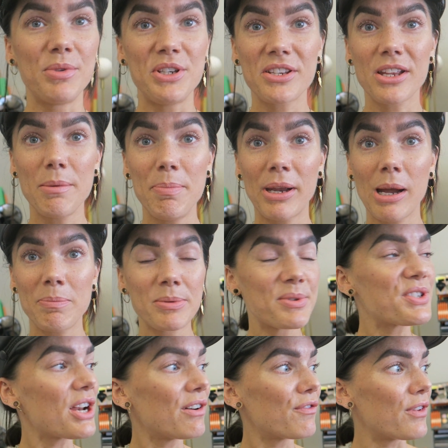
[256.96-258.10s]
we're just gonna pick up some
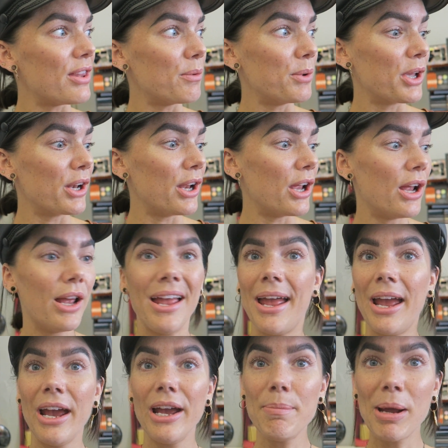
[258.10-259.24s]
stuff and then we're gonna
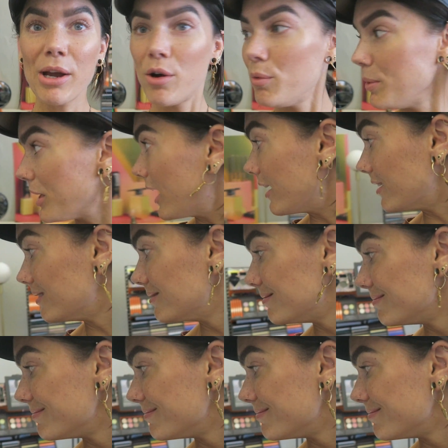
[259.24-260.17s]
head back home again.